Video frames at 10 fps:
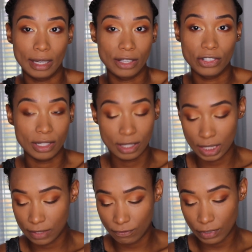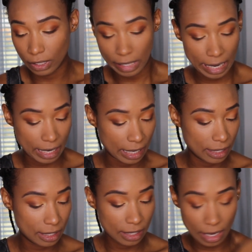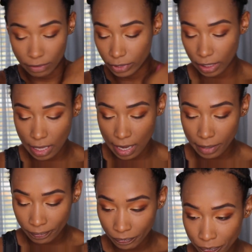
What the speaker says: I just feel like it's everything.